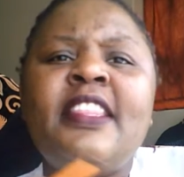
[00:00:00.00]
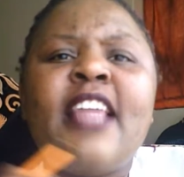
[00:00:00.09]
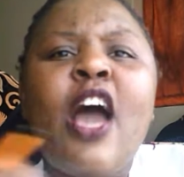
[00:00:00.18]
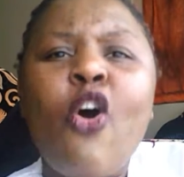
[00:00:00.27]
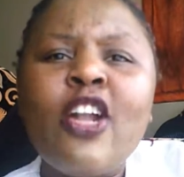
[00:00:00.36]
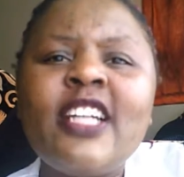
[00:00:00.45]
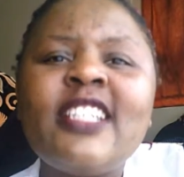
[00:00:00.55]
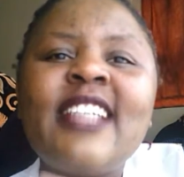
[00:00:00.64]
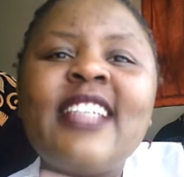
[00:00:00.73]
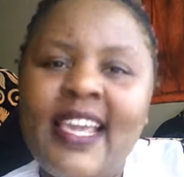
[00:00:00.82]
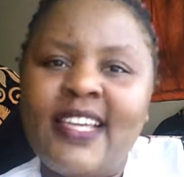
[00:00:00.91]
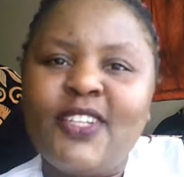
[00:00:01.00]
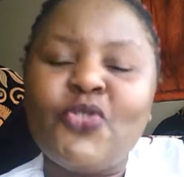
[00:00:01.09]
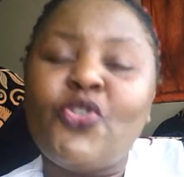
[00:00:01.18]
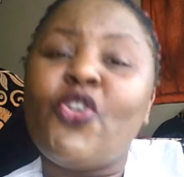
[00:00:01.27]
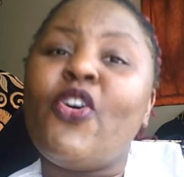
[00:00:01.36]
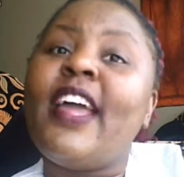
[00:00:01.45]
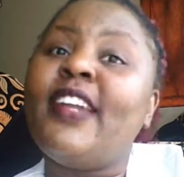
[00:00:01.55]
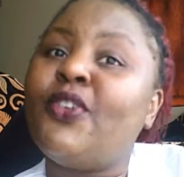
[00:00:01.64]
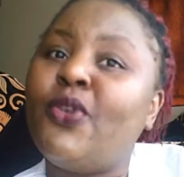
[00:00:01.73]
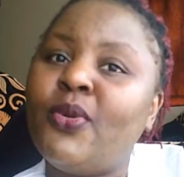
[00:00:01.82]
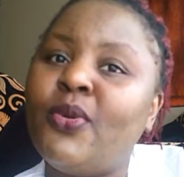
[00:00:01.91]
they're all tying to your
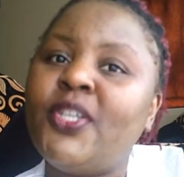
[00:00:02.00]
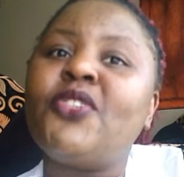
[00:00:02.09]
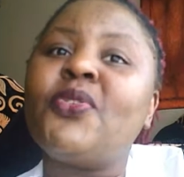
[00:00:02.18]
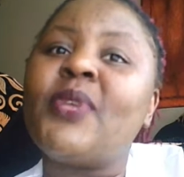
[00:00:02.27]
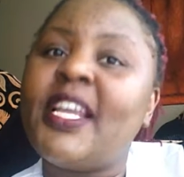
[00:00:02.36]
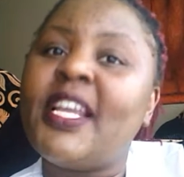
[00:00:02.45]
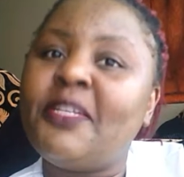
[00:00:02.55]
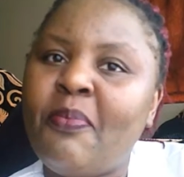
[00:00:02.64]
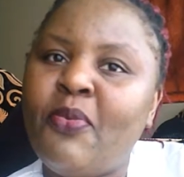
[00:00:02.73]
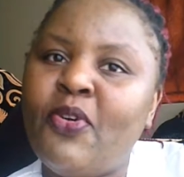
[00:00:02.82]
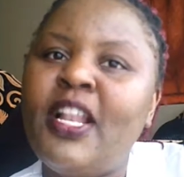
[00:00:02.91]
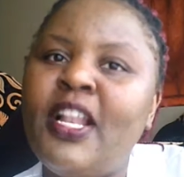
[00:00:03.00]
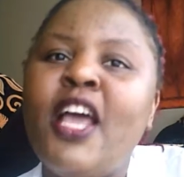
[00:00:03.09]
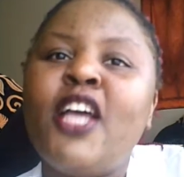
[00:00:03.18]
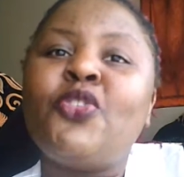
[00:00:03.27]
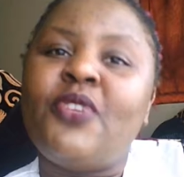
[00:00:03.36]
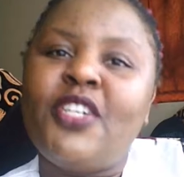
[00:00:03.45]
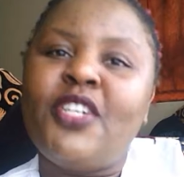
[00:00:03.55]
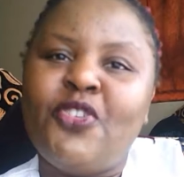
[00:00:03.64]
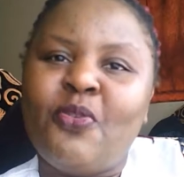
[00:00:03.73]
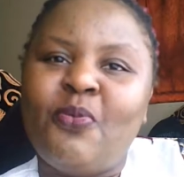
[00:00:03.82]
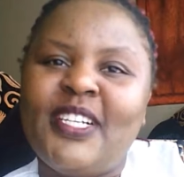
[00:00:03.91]
end goal, which is to get people to
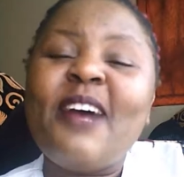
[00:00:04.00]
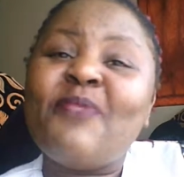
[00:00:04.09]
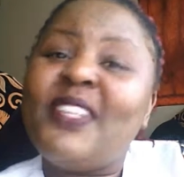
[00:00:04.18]
read your book.